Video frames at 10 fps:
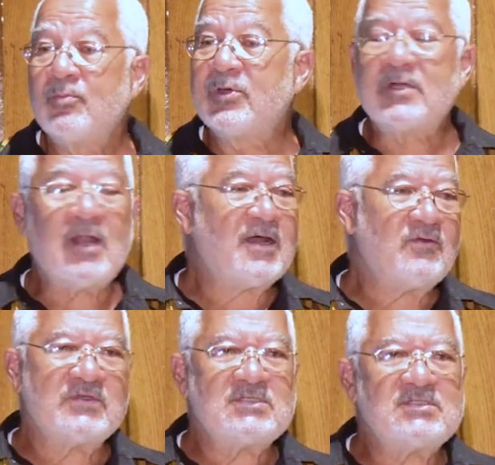But a lot of
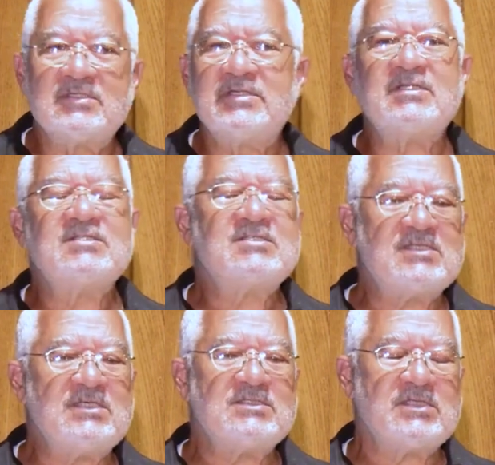us didn't
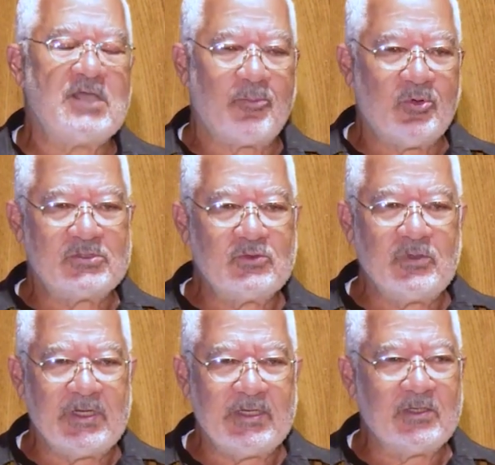seize the opportunity.